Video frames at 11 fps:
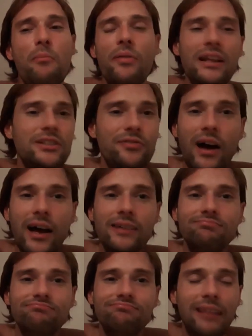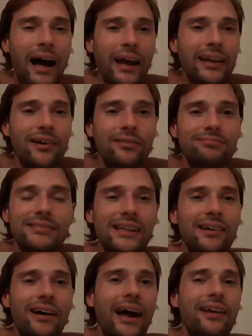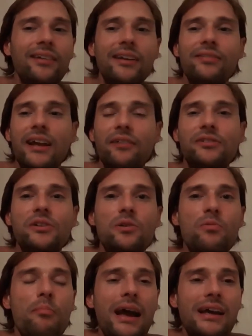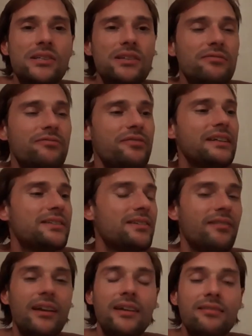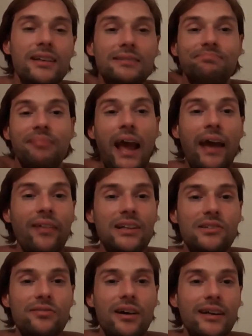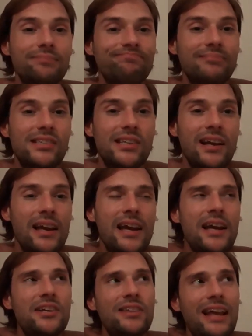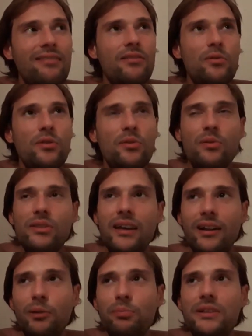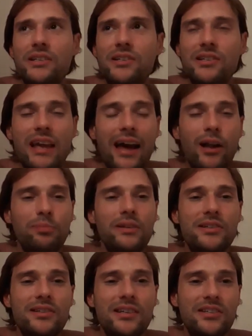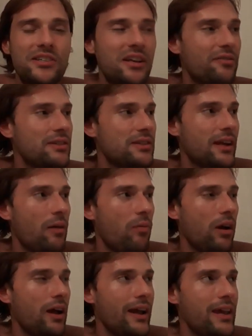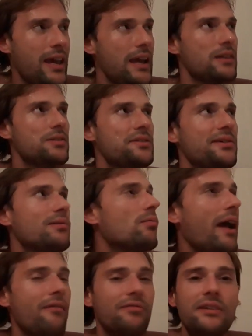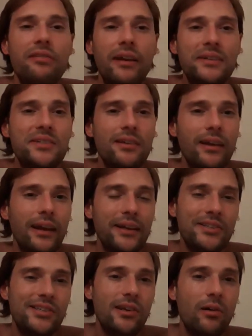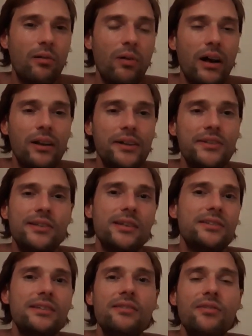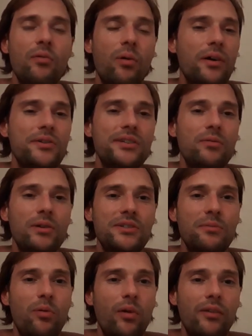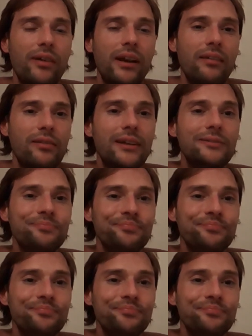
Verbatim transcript: but that's fine. I don't, you know, I don't even have to do massive feats of anything, and that's fine. So, is that the, the, with the helplessness, helplessness stuff? It's like, well, I can't do everything today, so well, it's it's even worse. And what's the point of anything?